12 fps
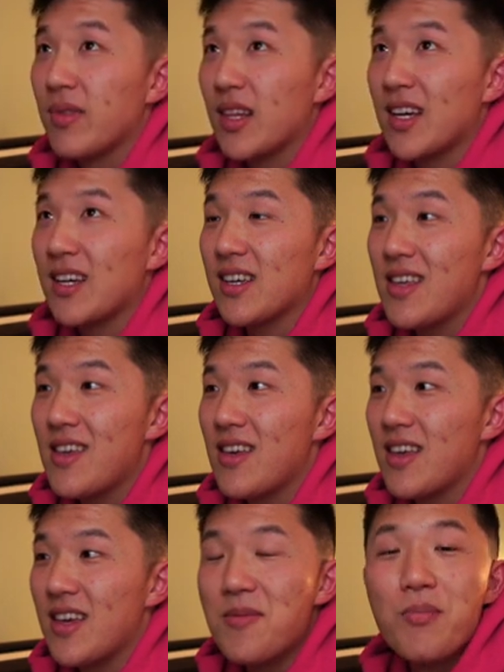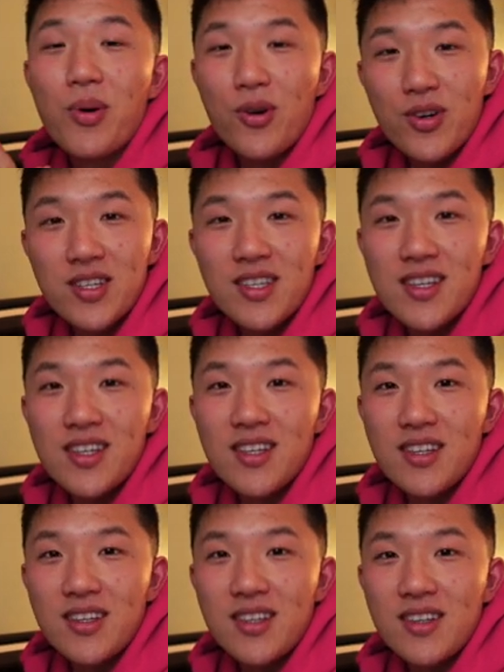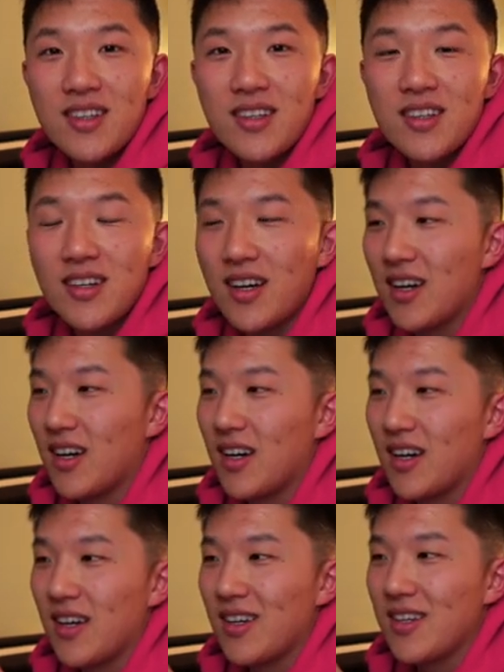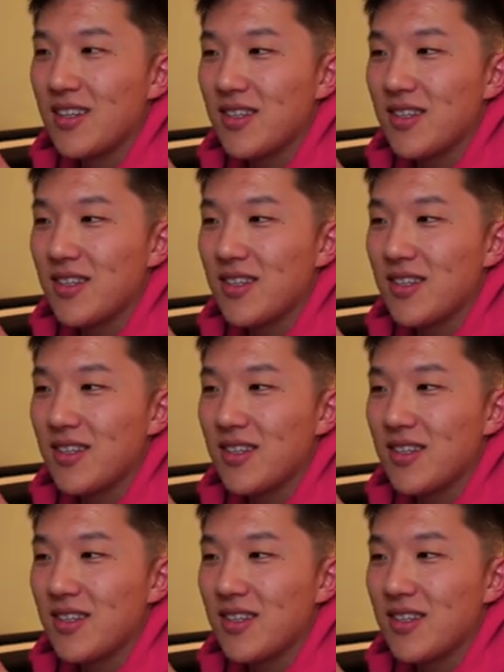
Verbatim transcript: like in person uh,